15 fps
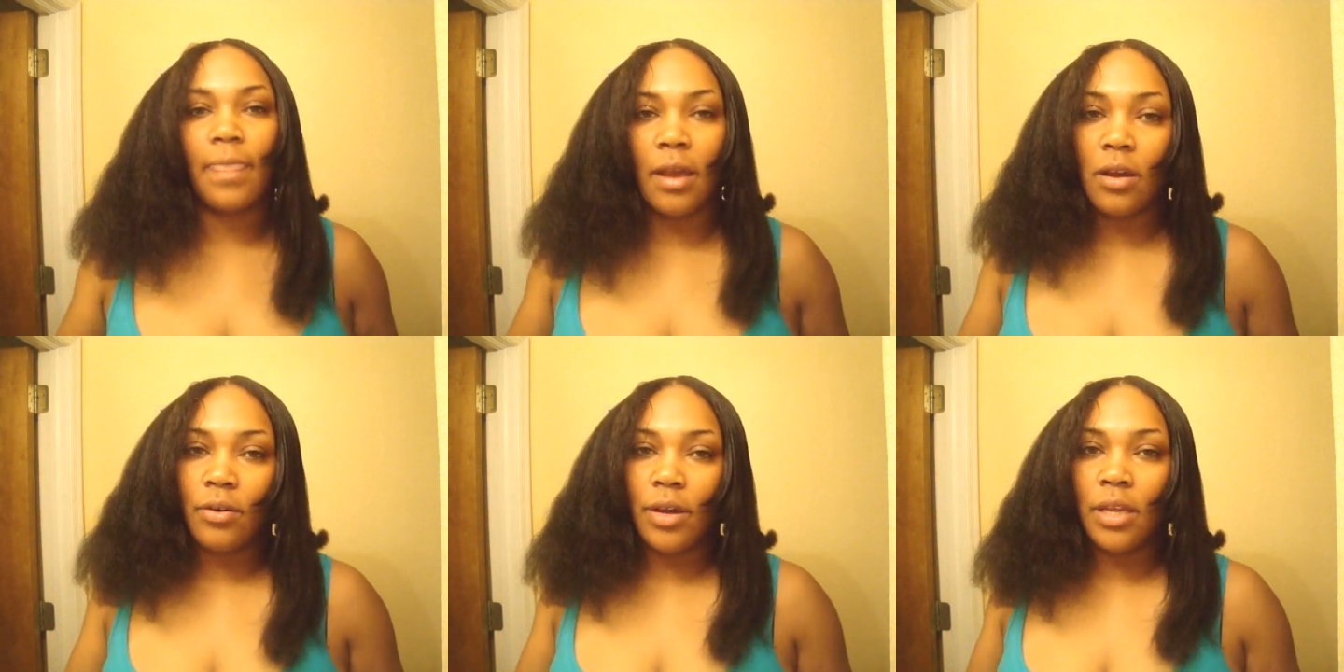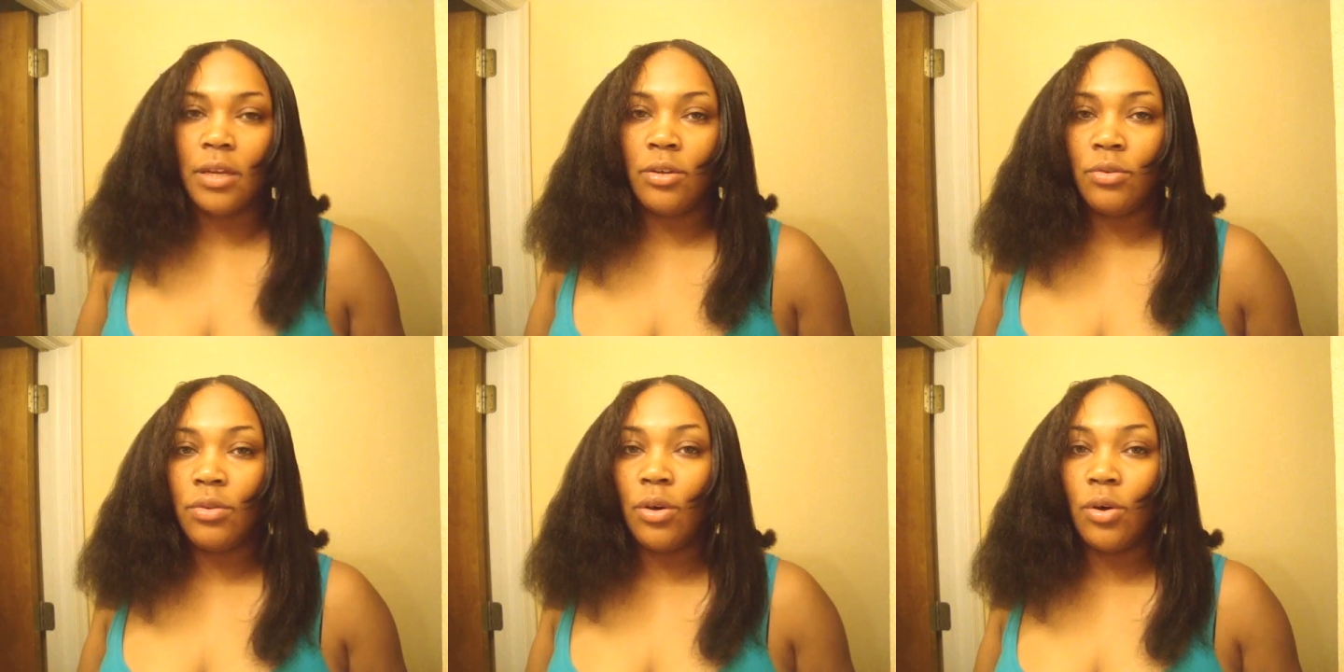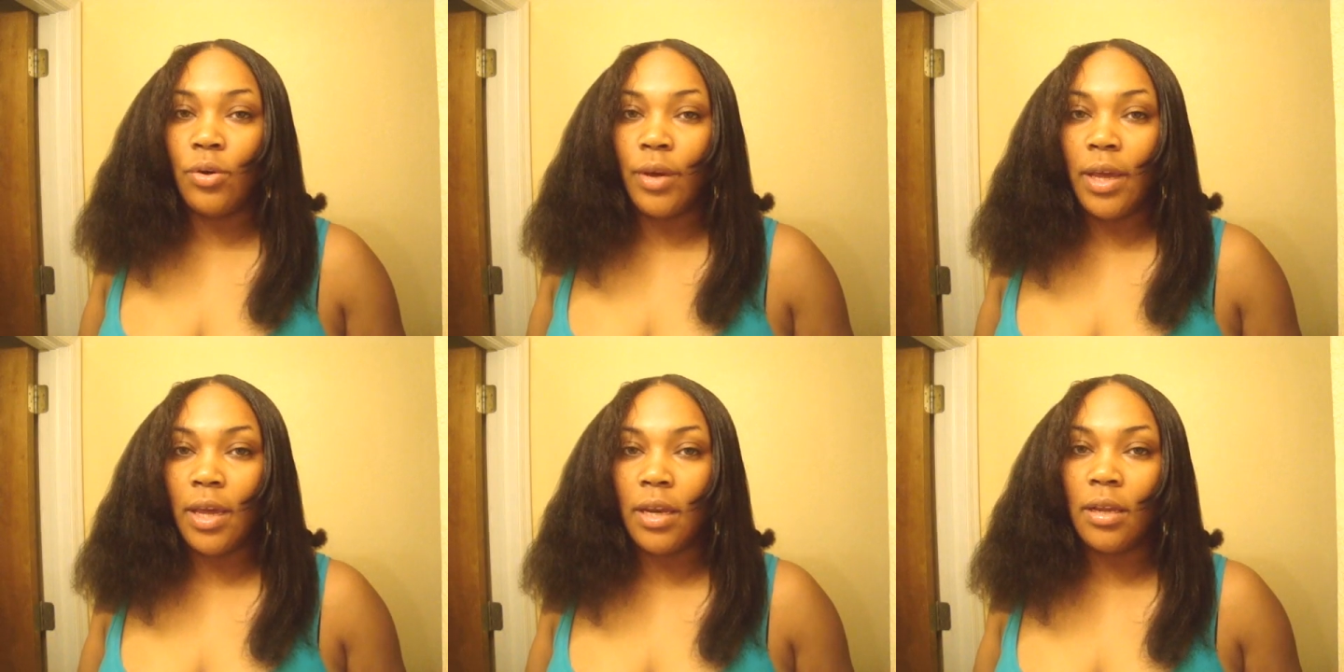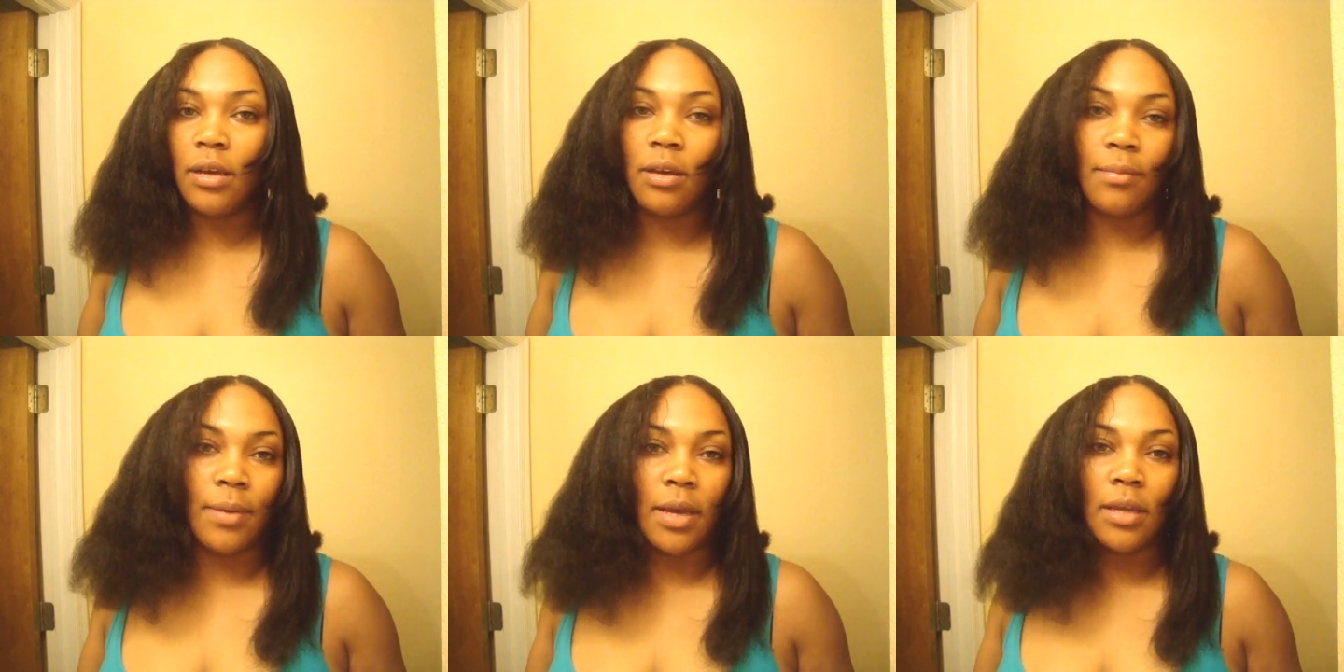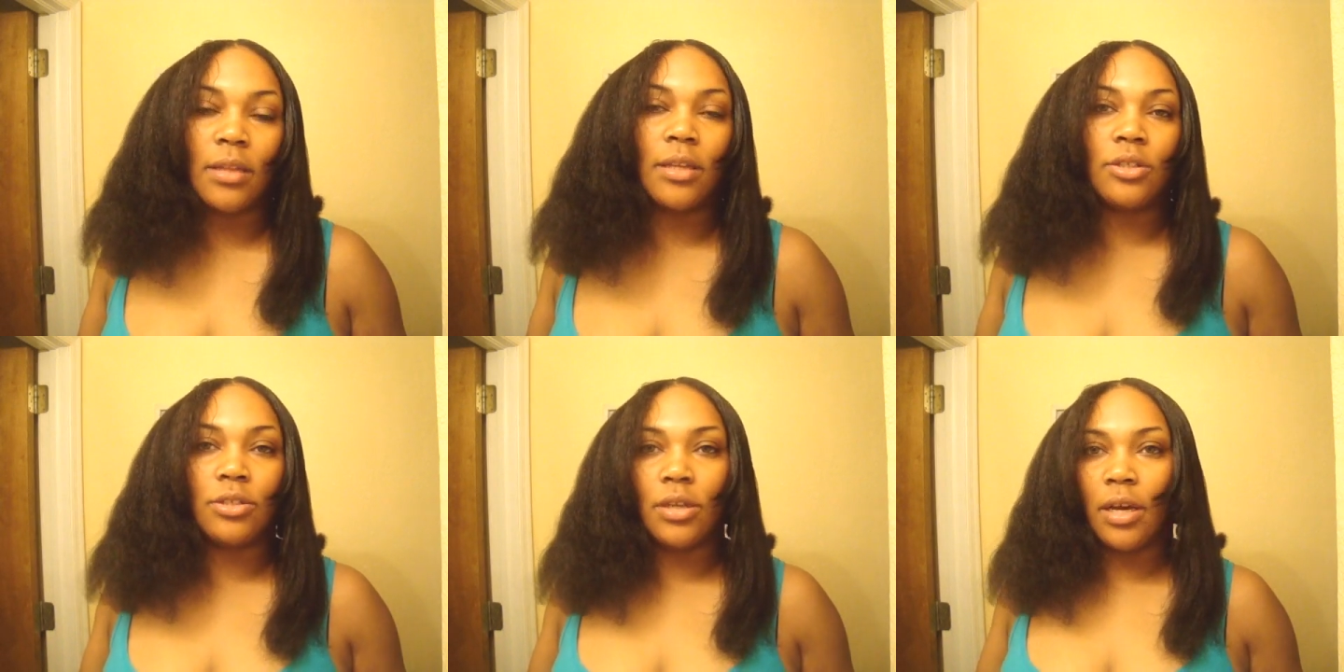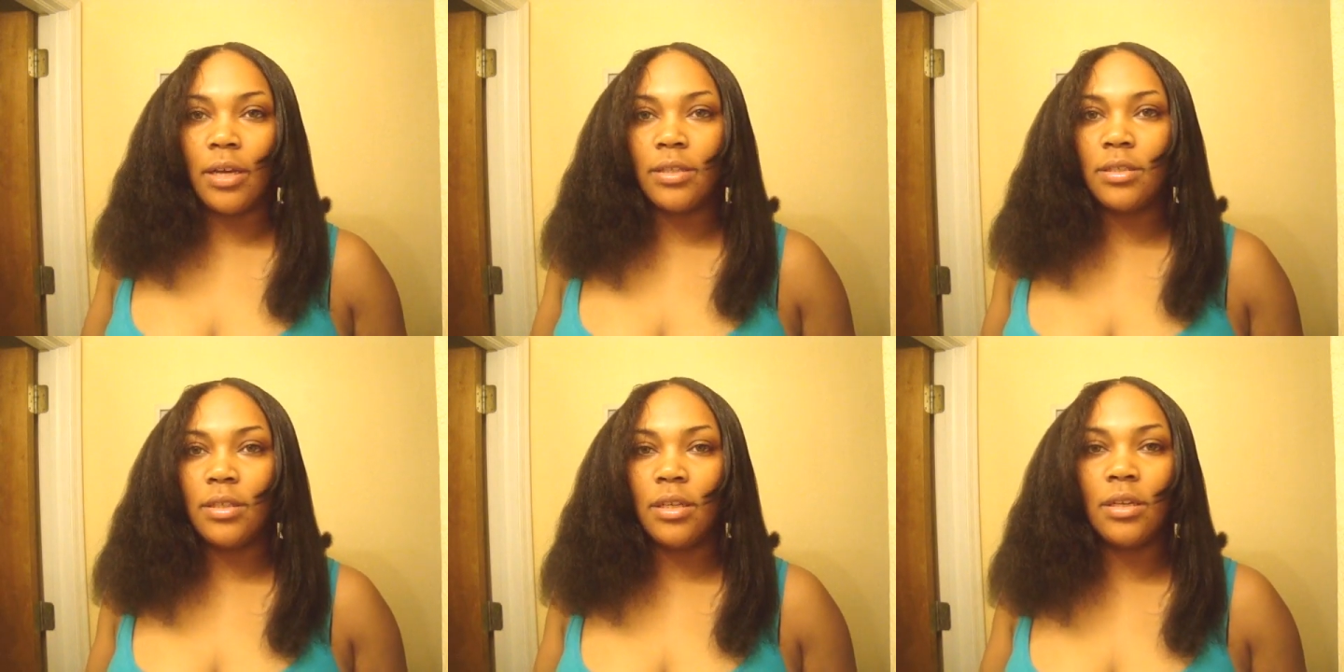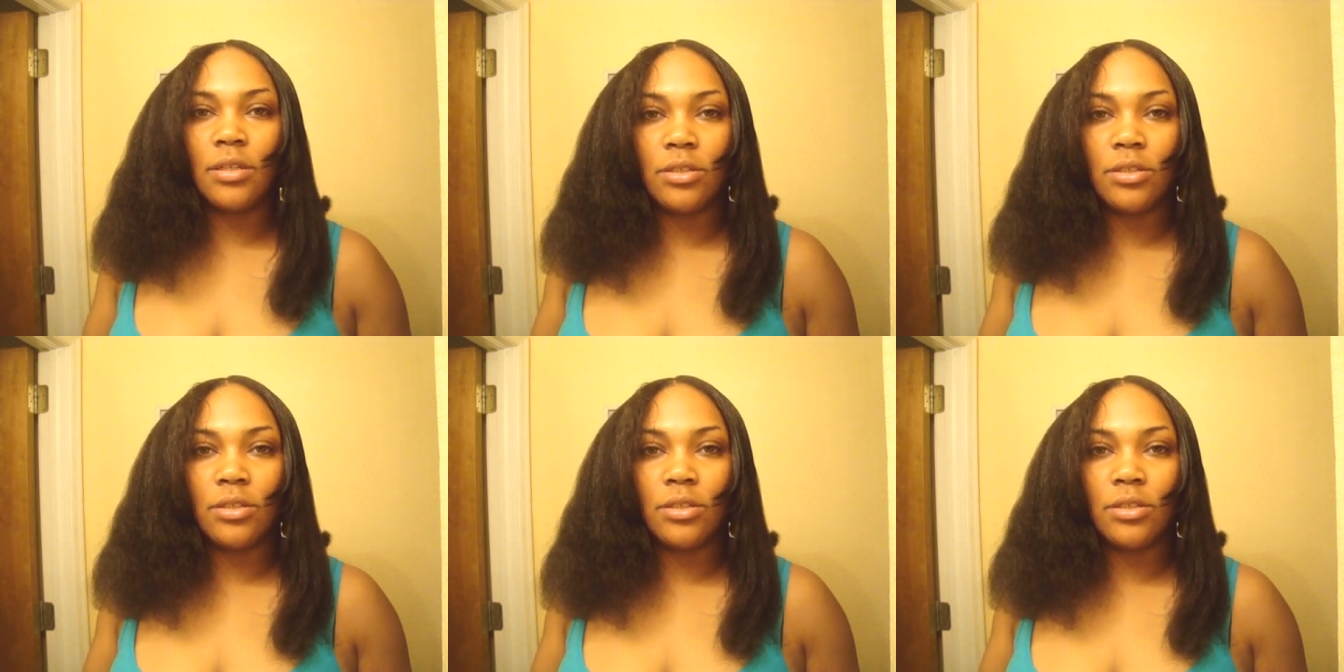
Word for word: I'll go ahead and do the whole head and come back and let you guys see.